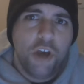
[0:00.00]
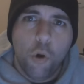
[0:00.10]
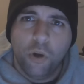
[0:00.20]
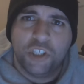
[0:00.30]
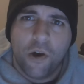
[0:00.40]

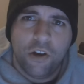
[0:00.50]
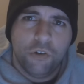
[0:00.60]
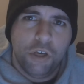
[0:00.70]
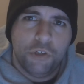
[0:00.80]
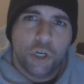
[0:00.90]
Yo, what's going
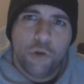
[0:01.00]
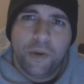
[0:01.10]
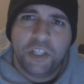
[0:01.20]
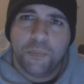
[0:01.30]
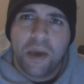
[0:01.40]
on
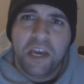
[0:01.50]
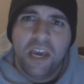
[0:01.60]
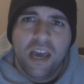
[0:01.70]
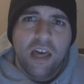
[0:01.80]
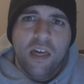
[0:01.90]
YouTube? It's me,
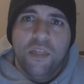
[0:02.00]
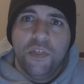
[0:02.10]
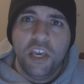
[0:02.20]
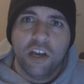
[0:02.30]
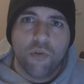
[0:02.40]

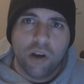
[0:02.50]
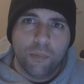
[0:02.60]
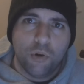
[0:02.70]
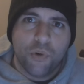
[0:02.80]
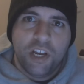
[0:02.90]
the
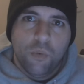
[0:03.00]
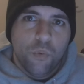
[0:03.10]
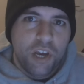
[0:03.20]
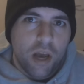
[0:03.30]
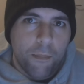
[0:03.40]
Incredible Greek,
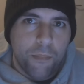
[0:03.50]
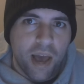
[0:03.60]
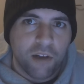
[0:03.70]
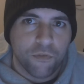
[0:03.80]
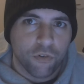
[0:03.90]
and we are
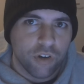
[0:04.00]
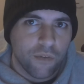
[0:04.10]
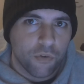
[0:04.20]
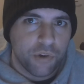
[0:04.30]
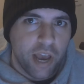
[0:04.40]
back for
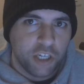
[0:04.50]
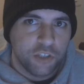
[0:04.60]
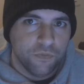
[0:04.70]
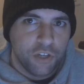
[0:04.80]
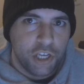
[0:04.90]
another
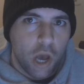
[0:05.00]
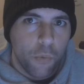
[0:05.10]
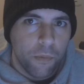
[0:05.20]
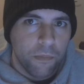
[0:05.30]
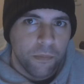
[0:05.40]
reaction
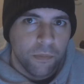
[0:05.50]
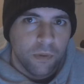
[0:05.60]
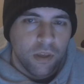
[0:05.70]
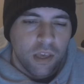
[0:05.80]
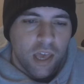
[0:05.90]
video.
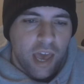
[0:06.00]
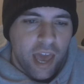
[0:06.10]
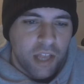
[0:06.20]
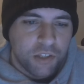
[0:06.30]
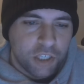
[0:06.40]

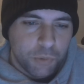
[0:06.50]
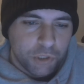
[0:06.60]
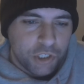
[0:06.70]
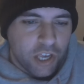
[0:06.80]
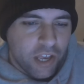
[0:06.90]
And this
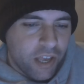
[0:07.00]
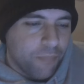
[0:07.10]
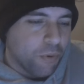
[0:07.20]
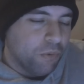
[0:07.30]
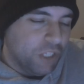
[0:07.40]

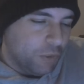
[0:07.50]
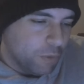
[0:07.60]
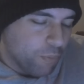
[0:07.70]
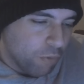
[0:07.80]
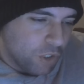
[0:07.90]

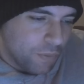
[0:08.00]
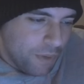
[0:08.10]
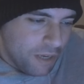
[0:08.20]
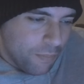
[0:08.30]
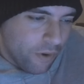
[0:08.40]
was brought to
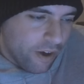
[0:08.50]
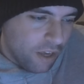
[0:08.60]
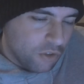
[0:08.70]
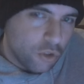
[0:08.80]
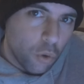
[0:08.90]
me
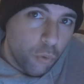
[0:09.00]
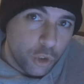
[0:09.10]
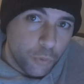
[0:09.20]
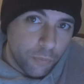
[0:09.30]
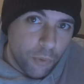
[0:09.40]
by
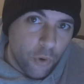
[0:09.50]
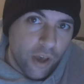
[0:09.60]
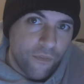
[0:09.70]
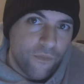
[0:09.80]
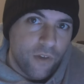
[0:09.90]
Torchwood
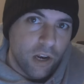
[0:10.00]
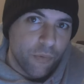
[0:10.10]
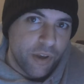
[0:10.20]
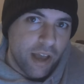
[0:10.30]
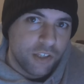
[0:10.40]
Boy, a
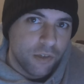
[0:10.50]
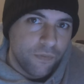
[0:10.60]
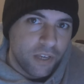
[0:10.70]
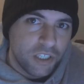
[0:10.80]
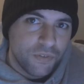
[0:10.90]
fellow reactor.
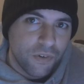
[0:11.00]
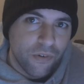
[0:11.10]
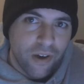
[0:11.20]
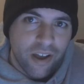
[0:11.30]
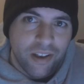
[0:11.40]
Thanks
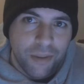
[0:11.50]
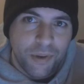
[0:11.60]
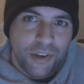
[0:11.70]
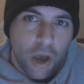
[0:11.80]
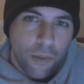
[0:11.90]
for
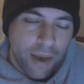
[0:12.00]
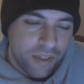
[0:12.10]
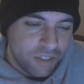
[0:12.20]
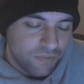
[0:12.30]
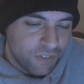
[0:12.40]
letting me know
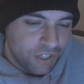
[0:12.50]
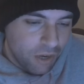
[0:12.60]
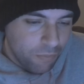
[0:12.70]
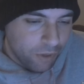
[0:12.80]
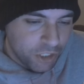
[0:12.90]
about this
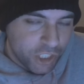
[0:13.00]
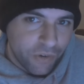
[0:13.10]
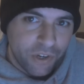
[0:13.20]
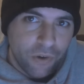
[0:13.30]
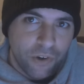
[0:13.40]
video by
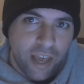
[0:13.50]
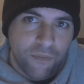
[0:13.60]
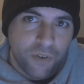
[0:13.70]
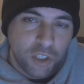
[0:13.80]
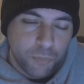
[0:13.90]
sharing it on
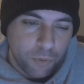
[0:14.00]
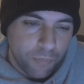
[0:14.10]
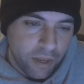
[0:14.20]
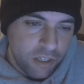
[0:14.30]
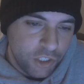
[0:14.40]
our
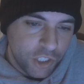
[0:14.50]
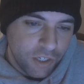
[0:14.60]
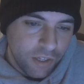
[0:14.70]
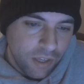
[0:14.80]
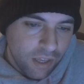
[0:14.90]
Facebook page.